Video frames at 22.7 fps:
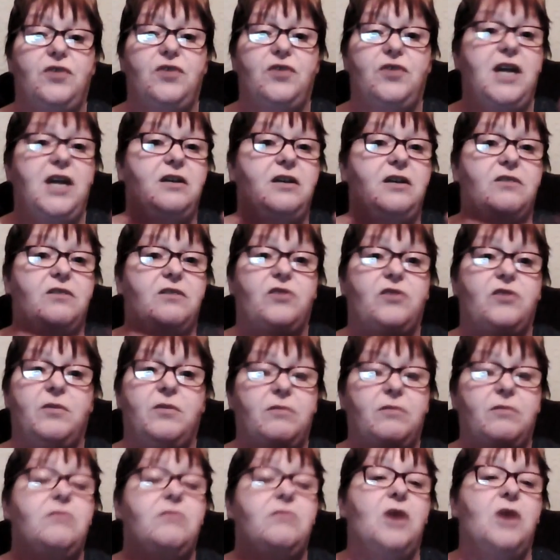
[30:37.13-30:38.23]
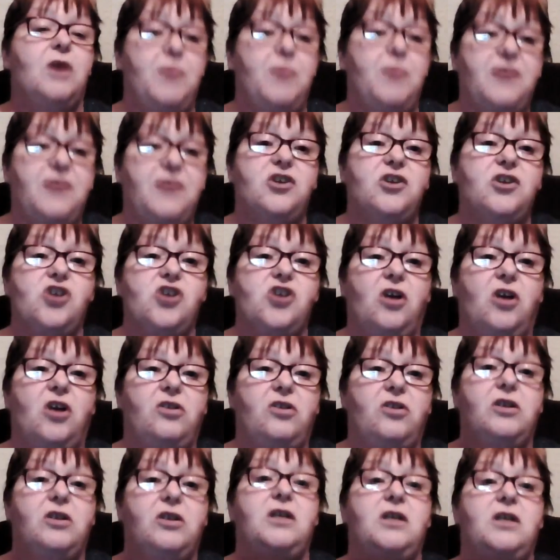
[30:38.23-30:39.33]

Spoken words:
then omit the salt.